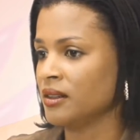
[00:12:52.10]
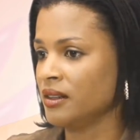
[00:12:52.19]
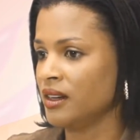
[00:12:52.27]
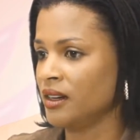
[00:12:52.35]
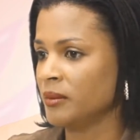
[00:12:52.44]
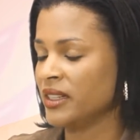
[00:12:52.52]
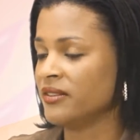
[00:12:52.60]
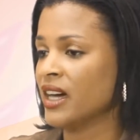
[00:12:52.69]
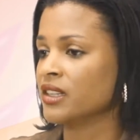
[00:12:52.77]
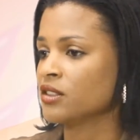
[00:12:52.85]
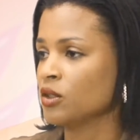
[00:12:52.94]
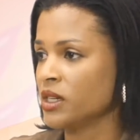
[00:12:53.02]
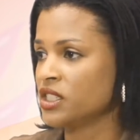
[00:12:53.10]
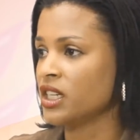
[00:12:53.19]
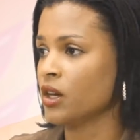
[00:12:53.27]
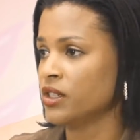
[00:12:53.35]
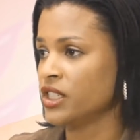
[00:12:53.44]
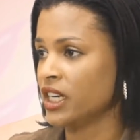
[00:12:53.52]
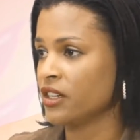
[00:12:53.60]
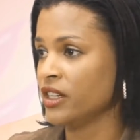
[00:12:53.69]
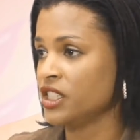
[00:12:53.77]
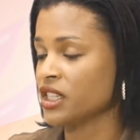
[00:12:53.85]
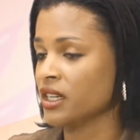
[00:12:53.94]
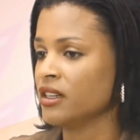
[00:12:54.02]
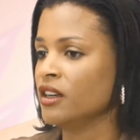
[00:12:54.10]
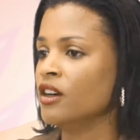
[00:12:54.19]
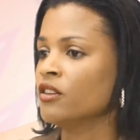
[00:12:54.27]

advanced so much in our generation